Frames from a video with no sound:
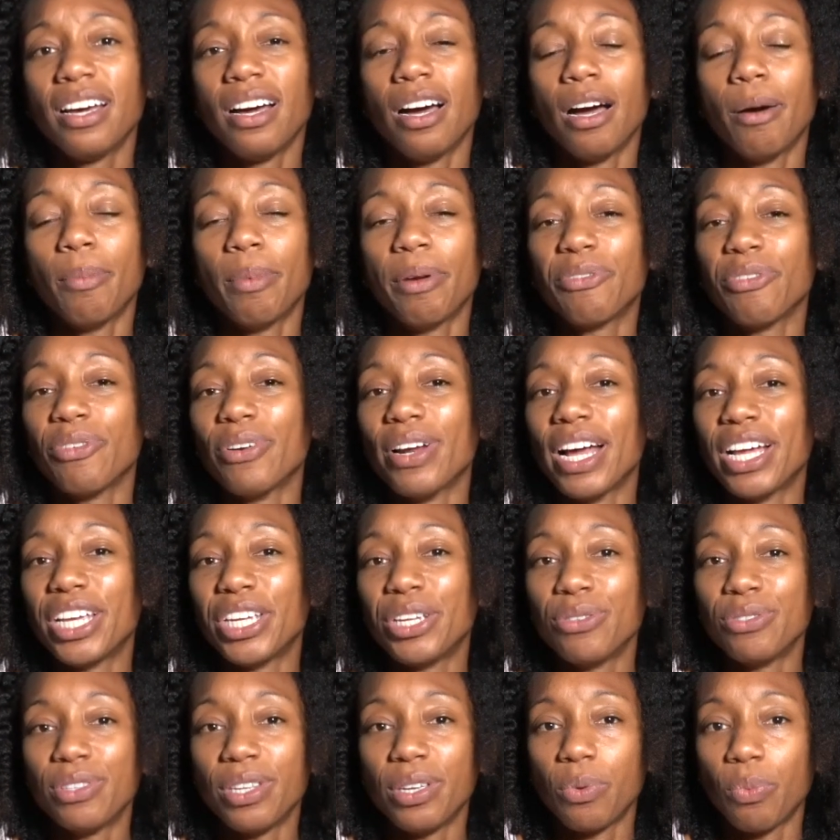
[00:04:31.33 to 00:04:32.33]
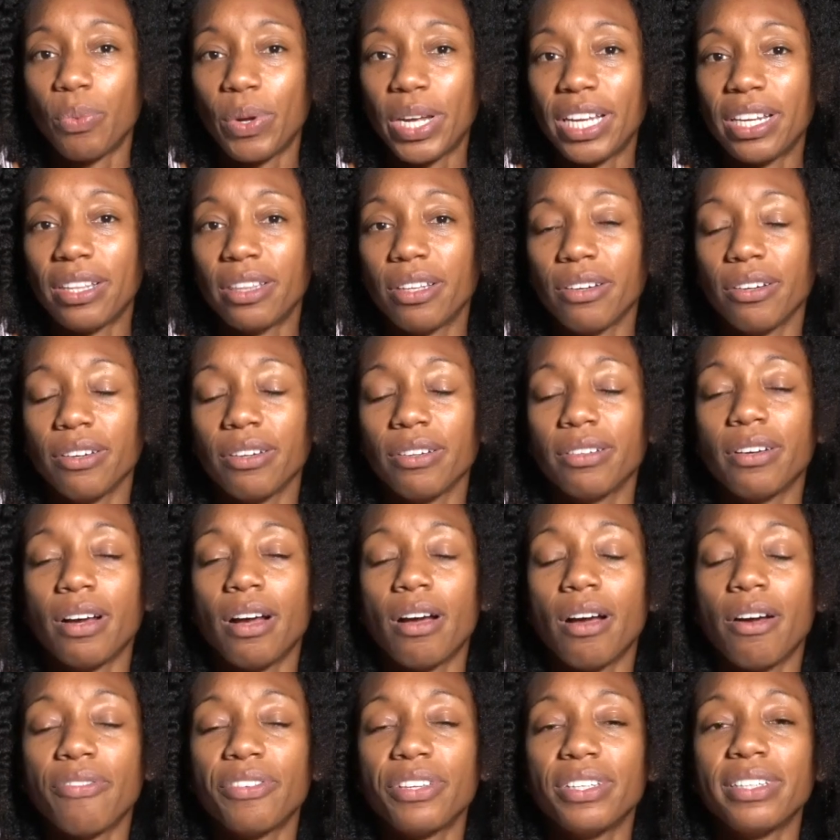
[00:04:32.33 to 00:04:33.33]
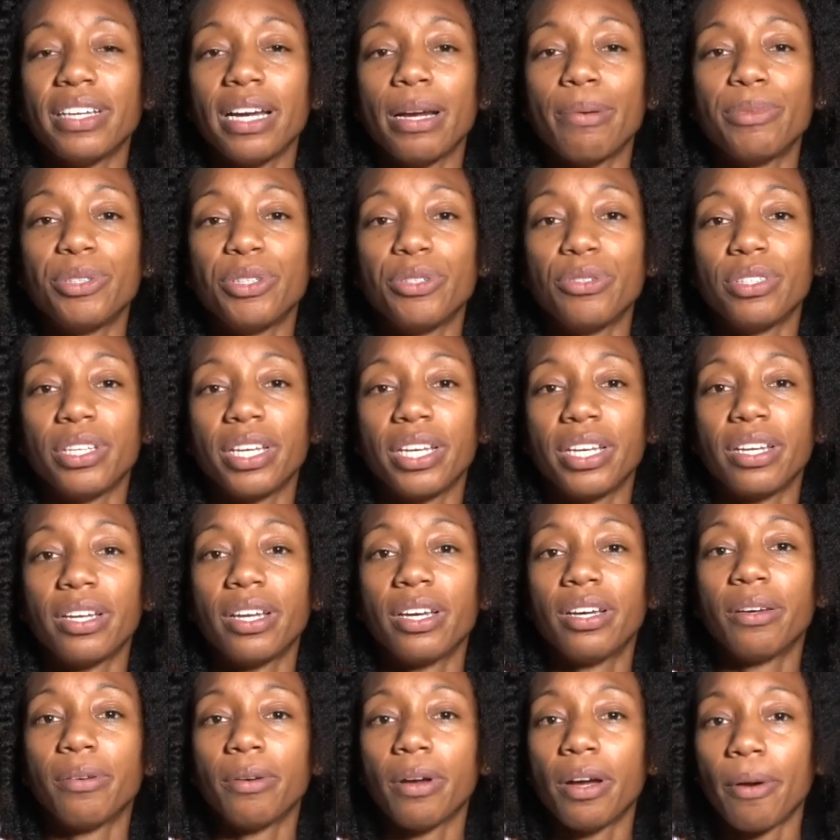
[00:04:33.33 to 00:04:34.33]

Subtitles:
if they're not using wheat, they're oftentimes using